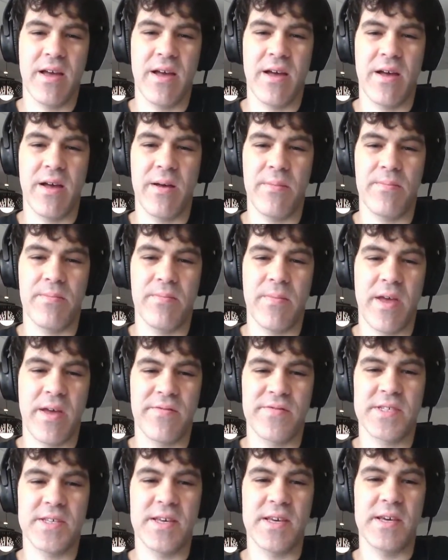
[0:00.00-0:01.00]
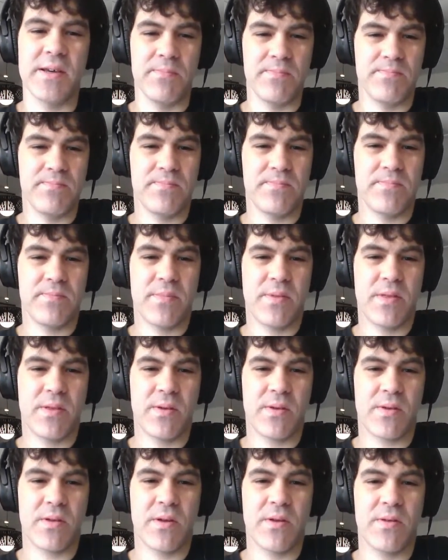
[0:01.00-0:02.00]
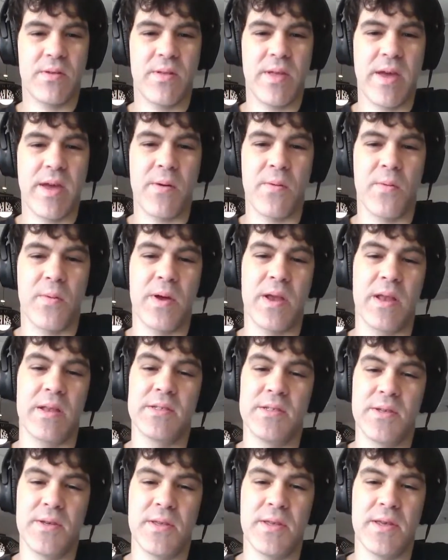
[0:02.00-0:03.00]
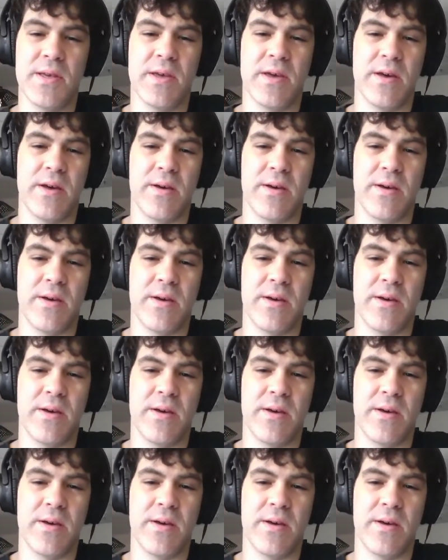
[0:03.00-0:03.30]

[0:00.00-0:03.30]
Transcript: FC, they went into the